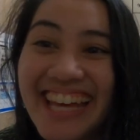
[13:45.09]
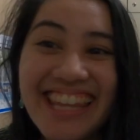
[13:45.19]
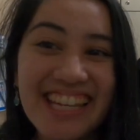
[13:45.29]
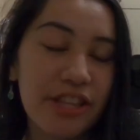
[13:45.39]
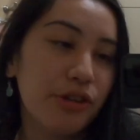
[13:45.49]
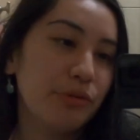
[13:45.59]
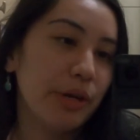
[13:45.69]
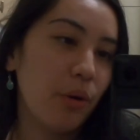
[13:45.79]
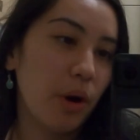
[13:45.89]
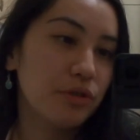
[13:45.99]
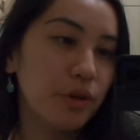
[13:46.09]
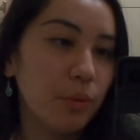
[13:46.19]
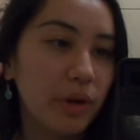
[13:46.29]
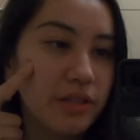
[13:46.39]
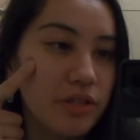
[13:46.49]
They said they're doing quadrant
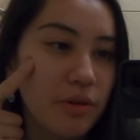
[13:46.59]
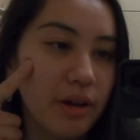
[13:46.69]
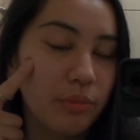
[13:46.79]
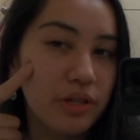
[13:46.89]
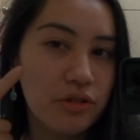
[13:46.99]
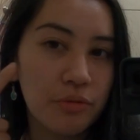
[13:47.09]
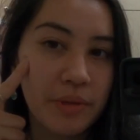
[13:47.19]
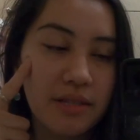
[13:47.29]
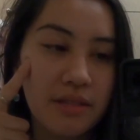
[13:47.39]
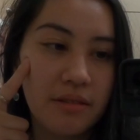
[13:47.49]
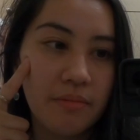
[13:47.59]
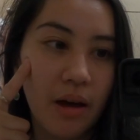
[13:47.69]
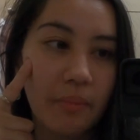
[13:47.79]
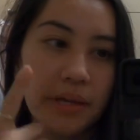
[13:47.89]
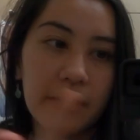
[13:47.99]
1, so I would assume it's
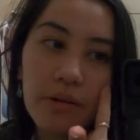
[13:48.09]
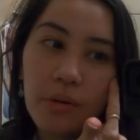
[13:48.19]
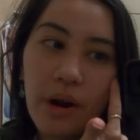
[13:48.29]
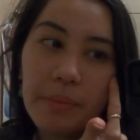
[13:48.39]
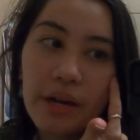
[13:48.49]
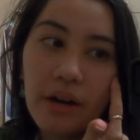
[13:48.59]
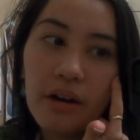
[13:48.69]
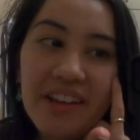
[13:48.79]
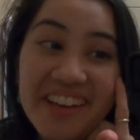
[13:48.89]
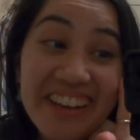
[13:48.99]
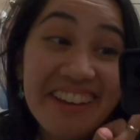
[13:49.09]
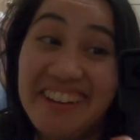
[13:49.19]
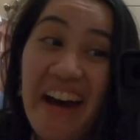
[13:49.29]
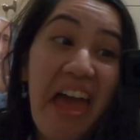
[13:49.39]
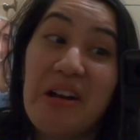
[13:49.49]
up here or up here.
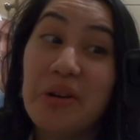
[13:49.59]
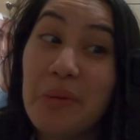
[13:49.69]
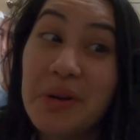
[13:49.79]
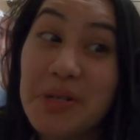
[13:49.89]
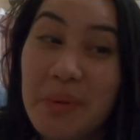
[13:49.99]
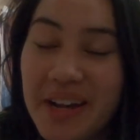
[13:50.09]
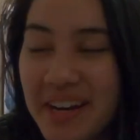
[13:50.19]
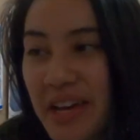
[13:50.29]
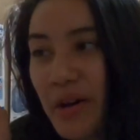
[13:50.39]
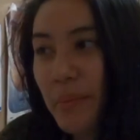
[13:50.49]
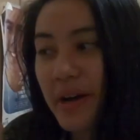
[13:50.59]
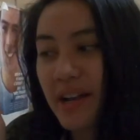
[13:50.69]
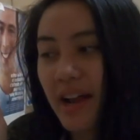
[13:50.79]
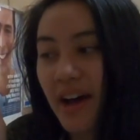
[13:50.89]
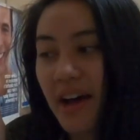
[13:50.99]
I don't know which one, but
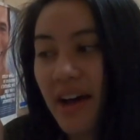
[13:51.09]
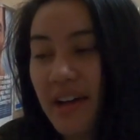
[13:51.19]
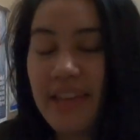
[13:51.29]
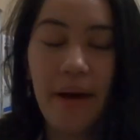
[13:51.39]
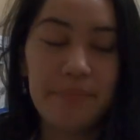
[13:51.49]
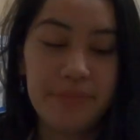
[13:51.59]
yeah.